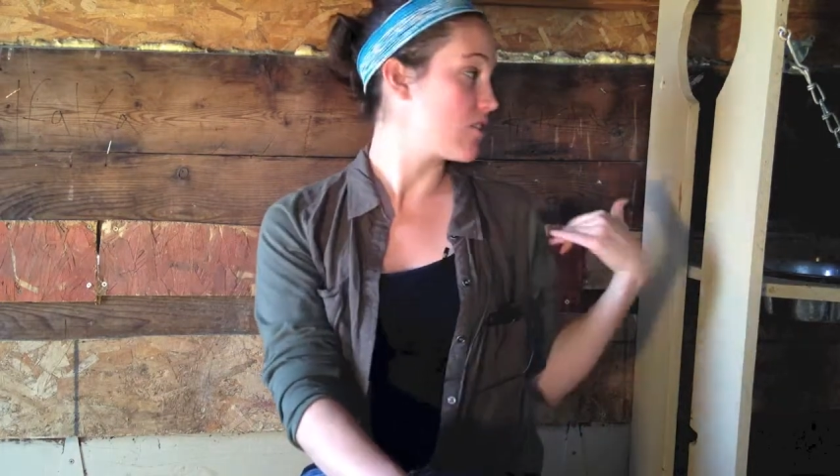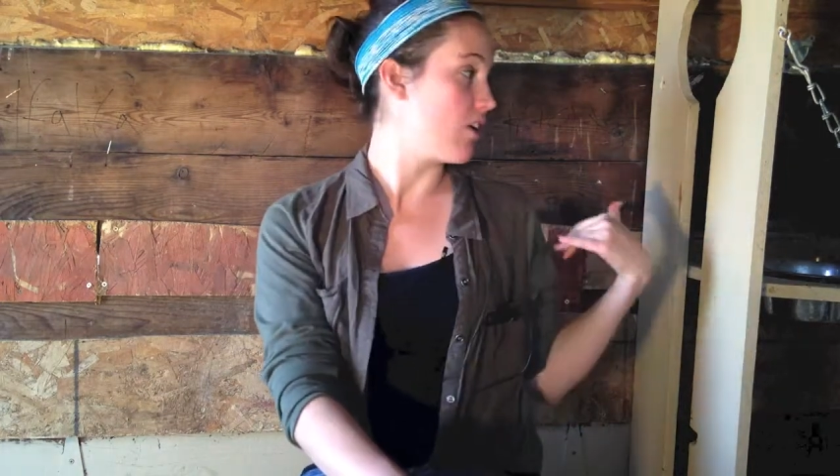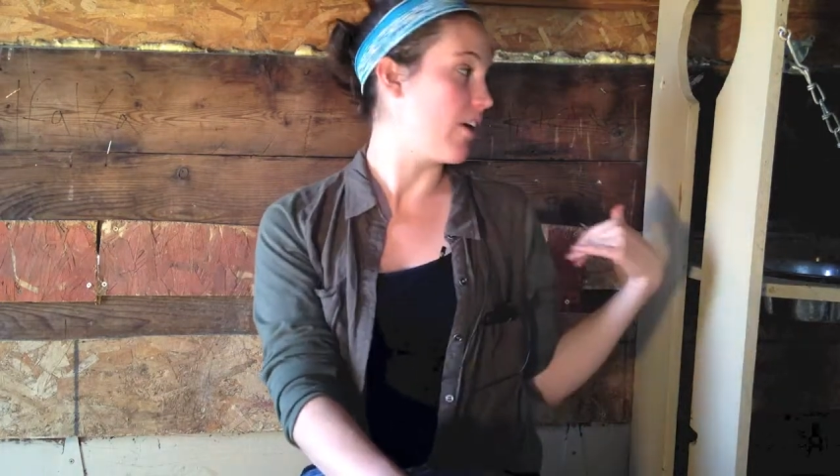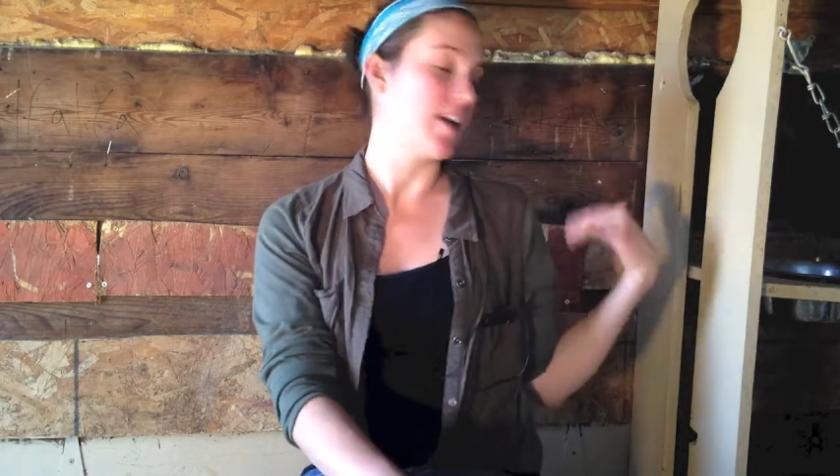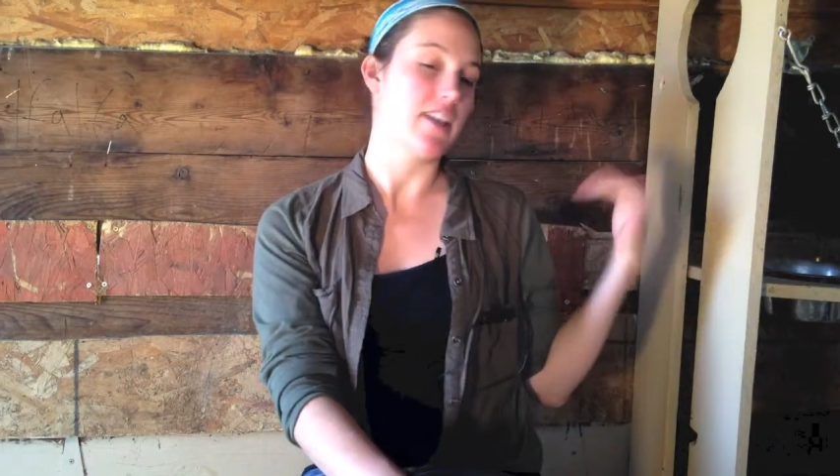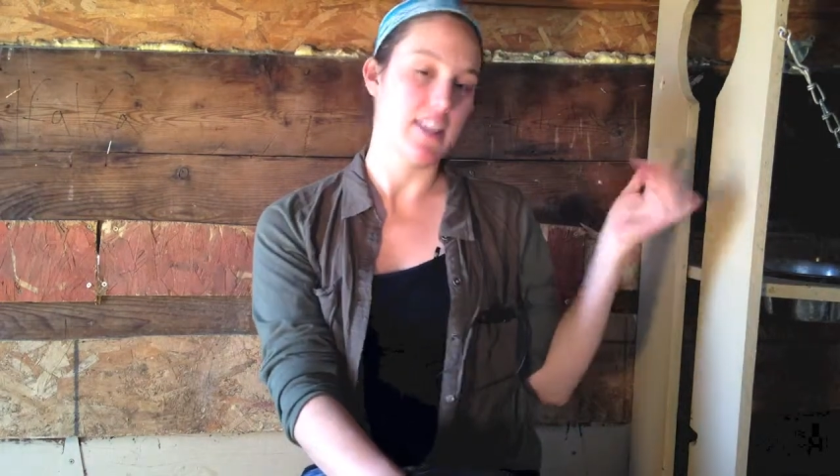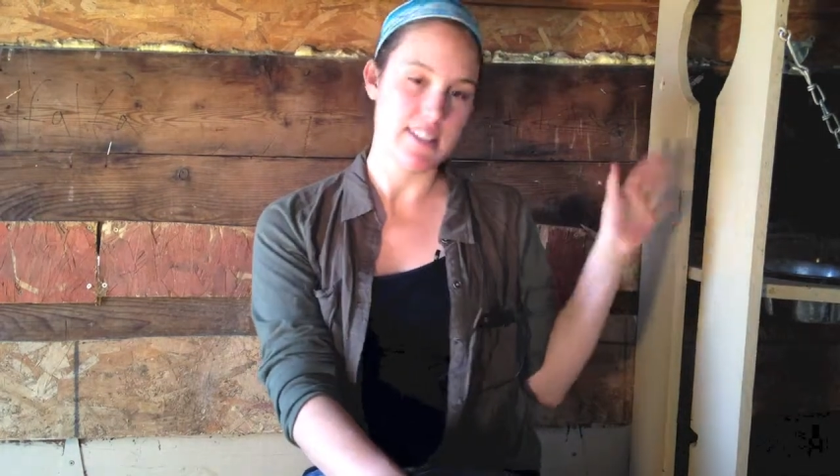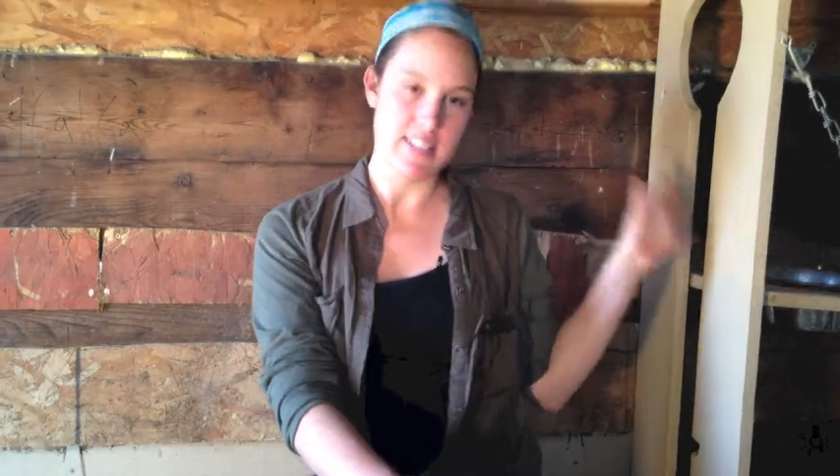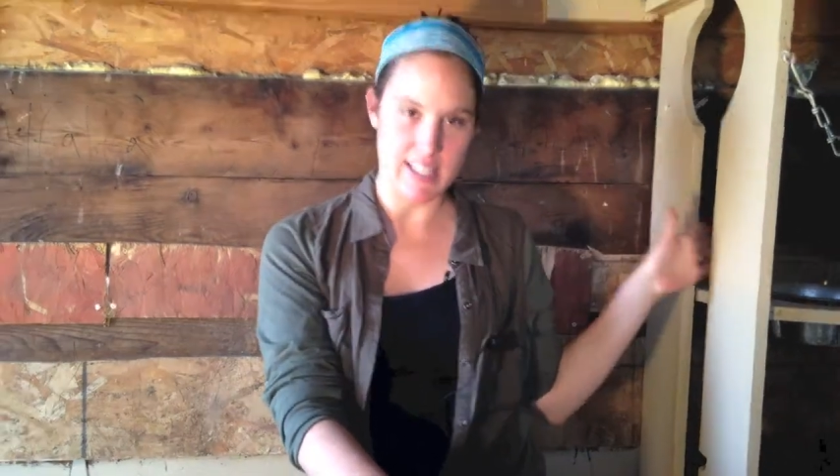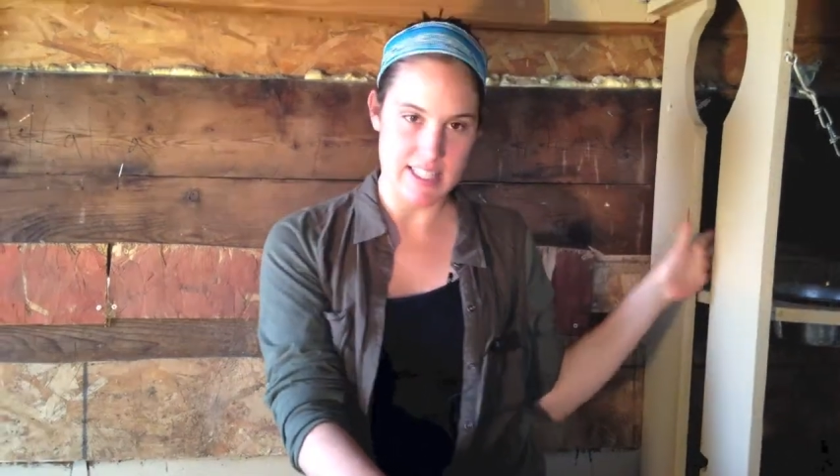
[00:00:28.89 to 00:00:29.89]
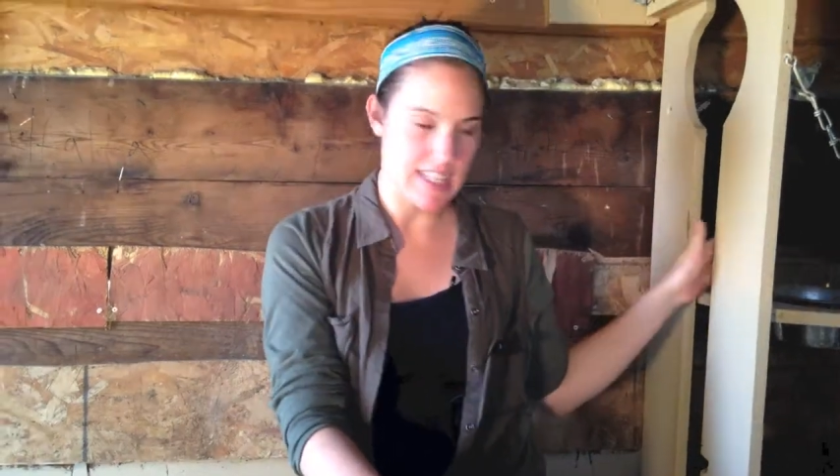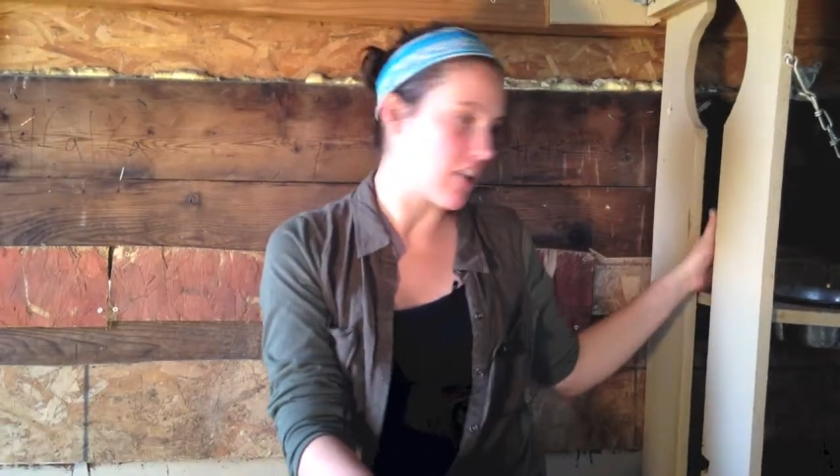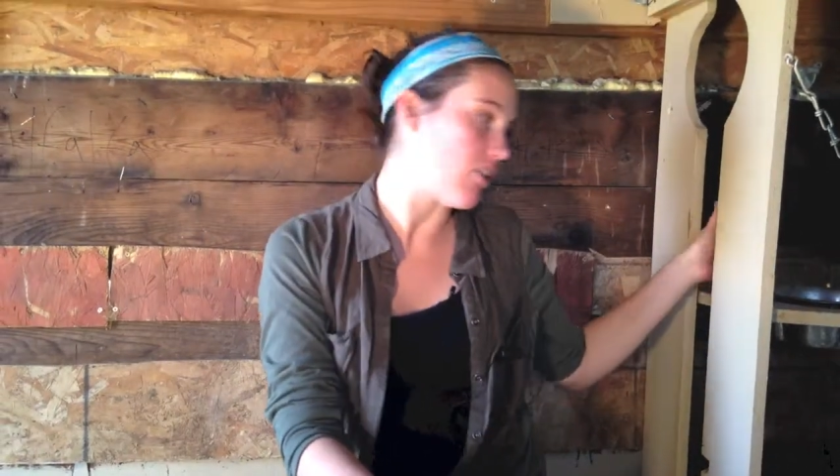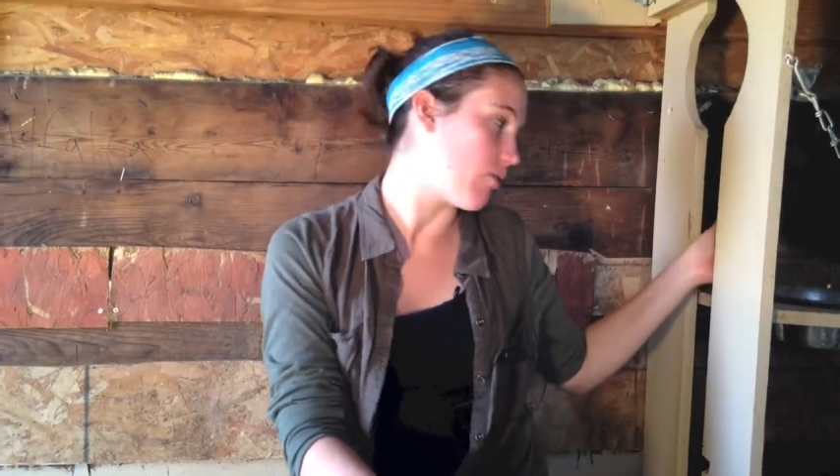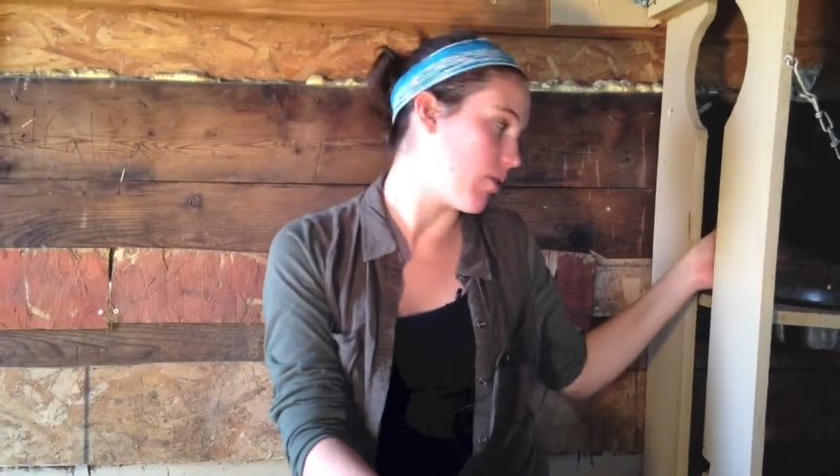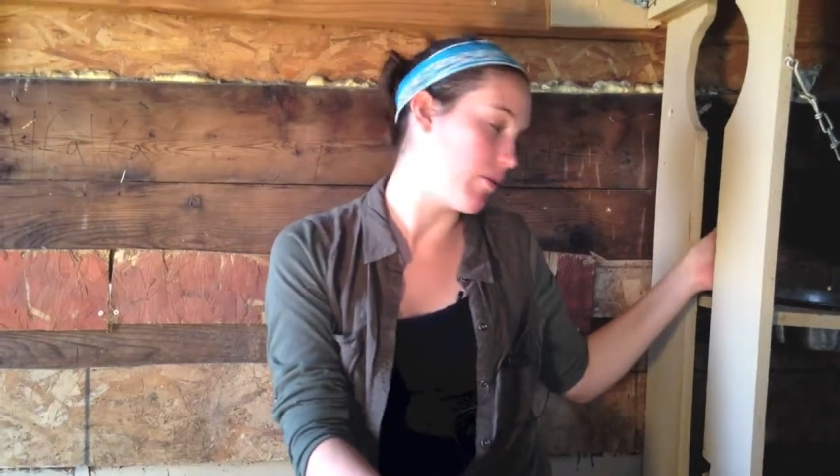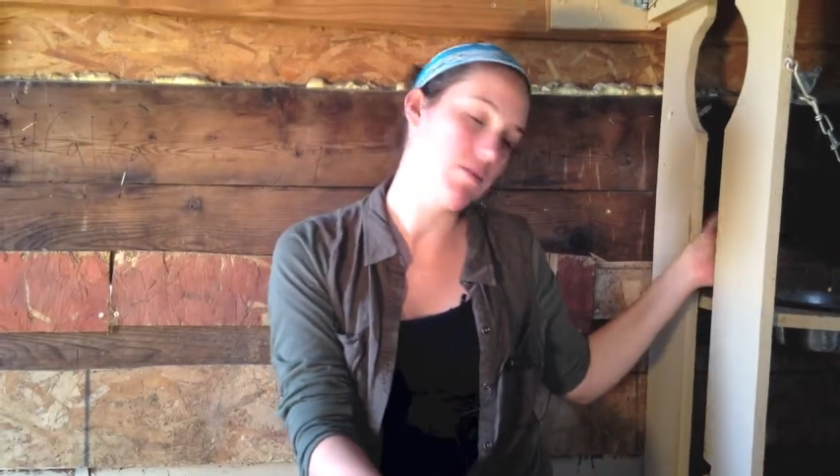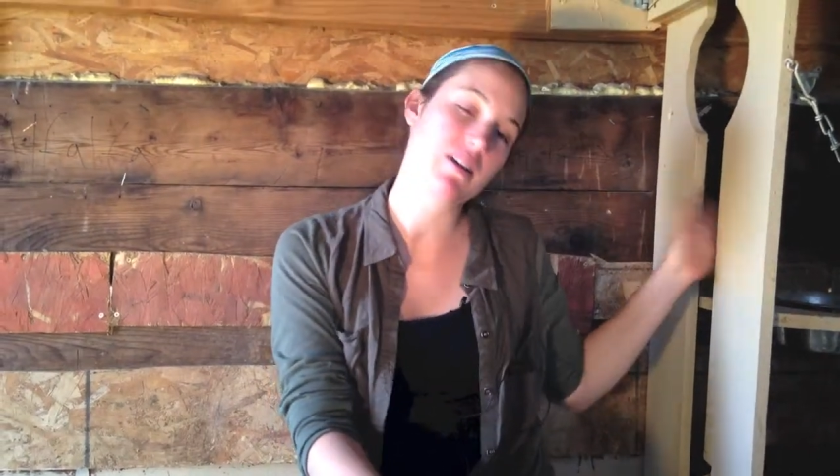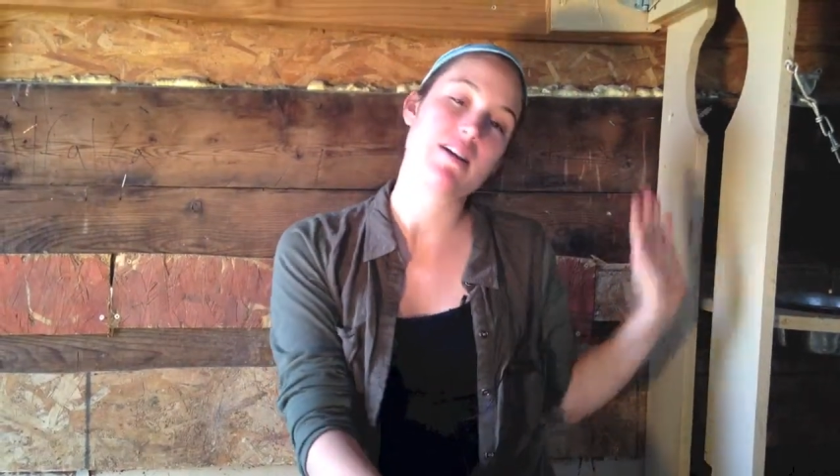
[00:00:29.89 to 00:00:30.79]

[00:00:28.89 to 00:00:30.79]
on and stick its head through.